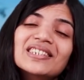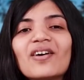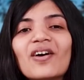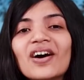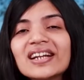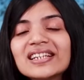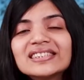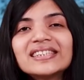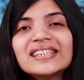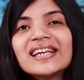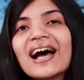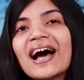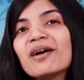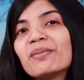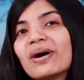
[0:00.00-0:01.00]
honestly
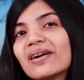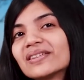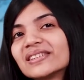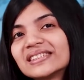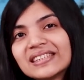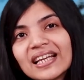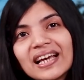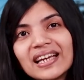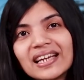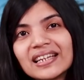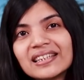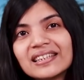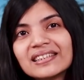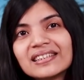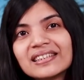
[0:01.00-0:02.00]
i'm
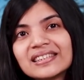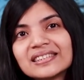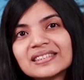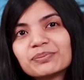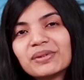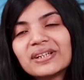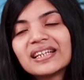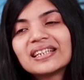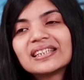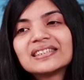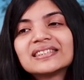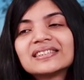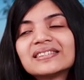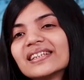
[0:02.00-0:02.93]
outside this place